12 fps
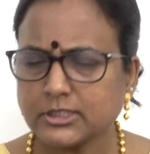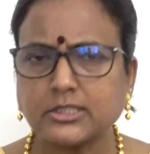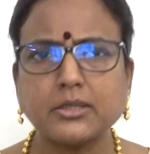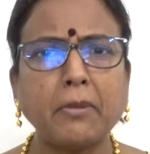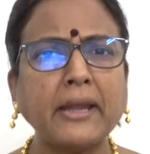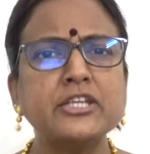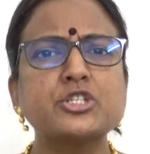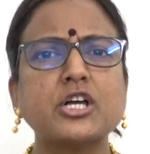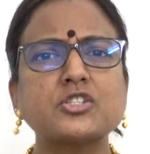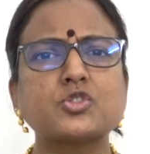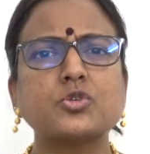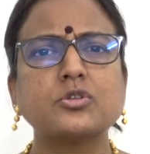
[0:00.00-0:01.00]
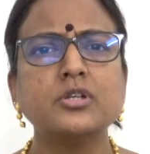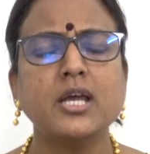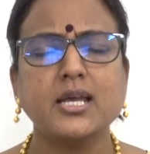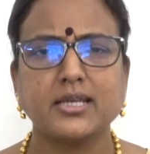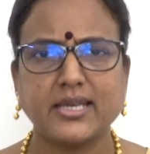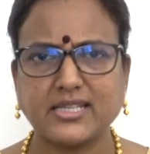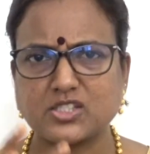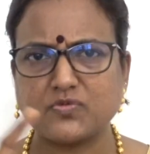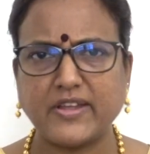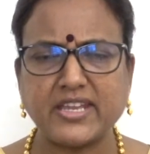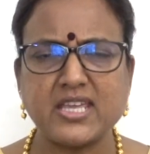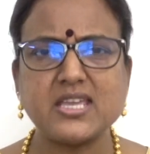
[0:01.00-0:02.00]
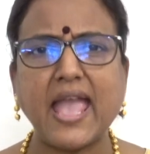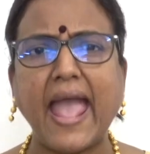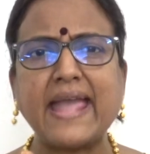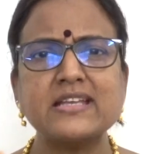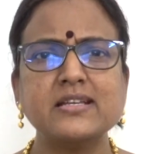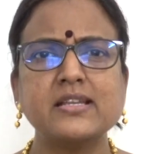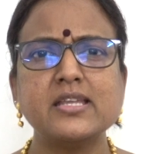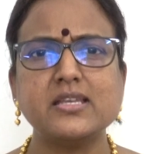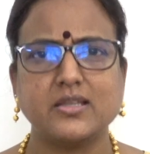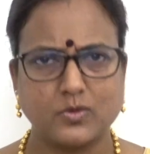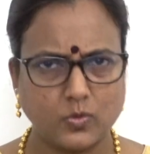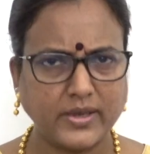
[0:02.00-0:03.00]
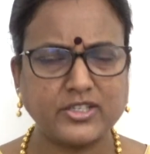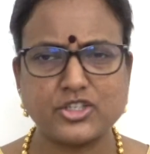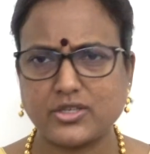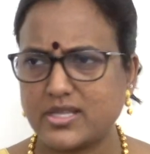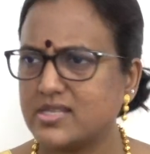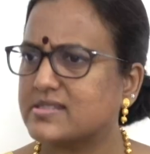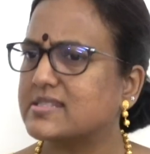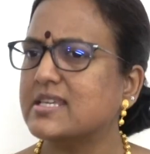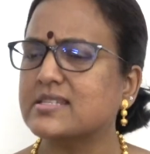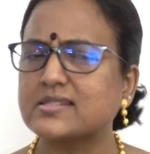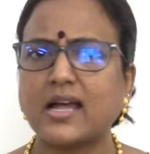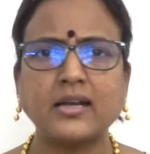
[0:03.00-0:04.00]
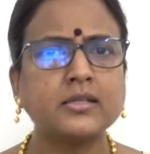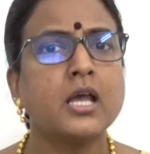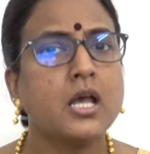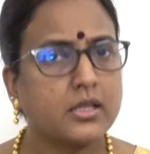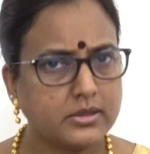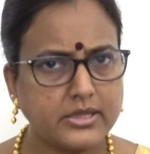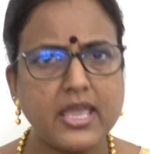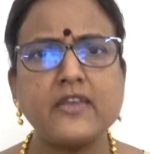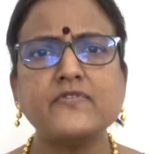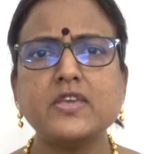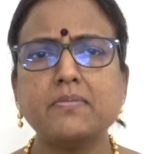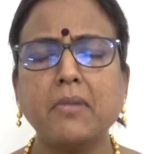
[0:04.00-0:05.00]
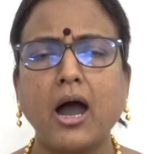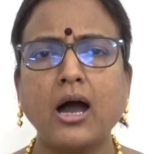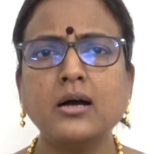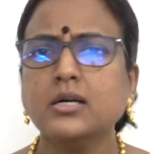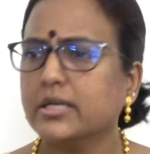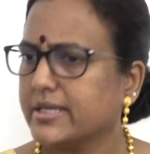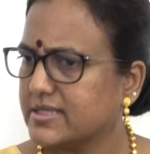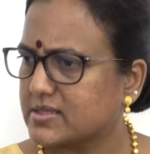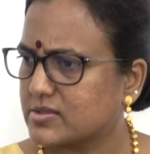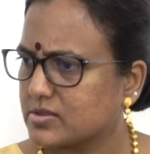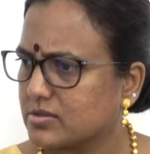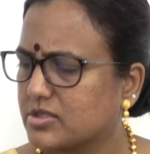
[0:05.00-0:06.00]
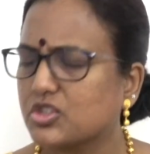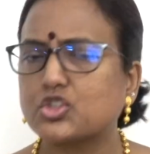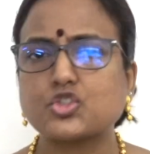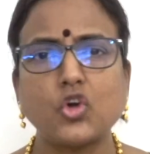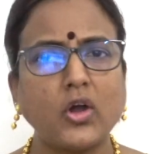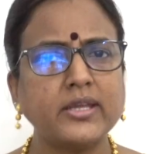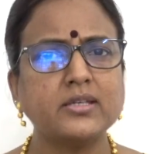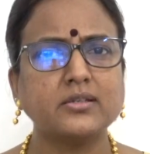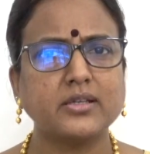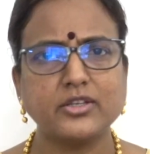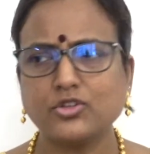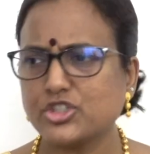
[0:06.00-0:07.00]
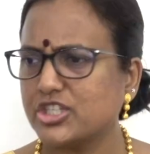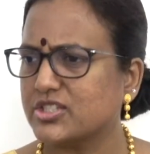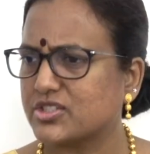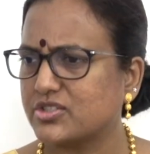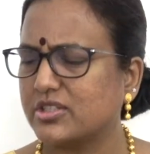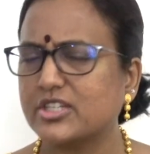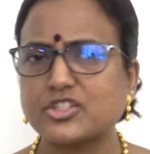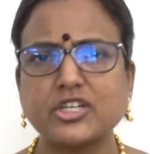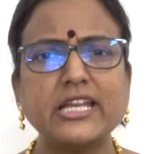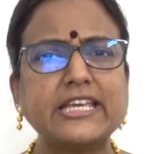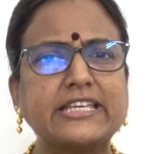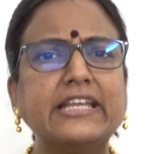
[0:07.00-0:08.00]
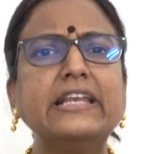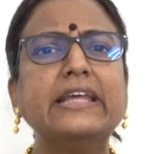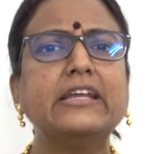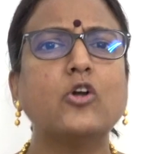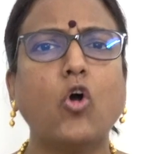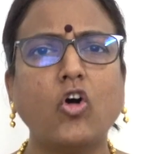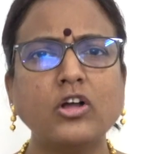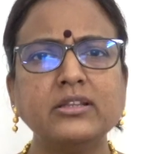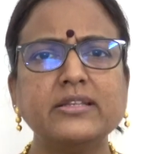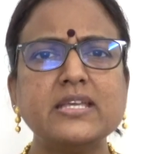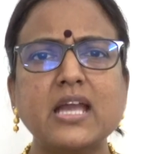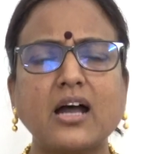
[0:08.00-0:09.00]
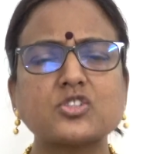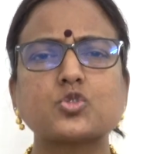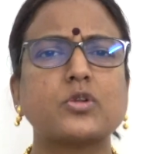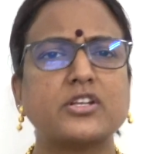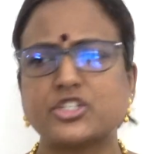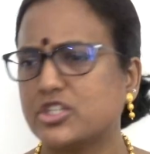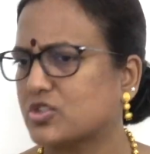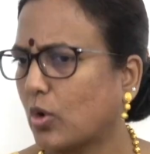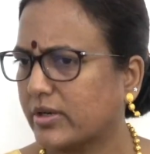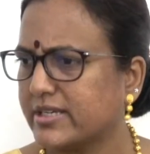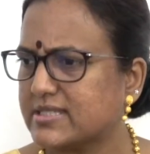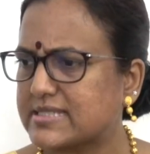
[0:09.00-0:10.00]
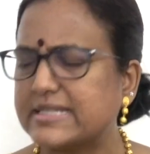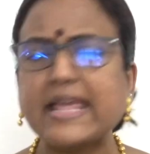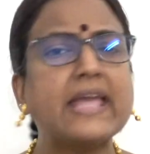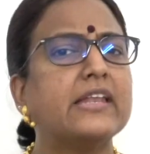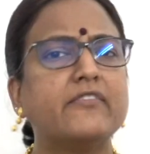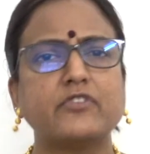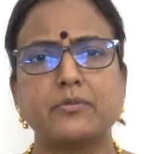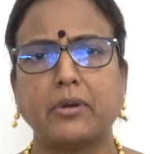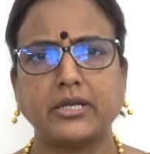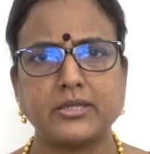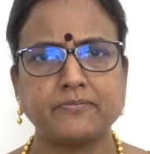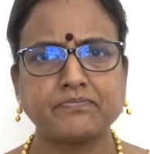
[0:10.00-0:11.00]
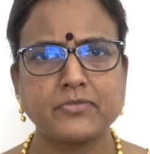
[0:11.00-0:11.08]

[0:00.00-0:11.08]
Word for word: The Mahishasura gets very angry when he sees that Devi Ma is destroying, she's literally killing all the Asuras. She's already slain everybody.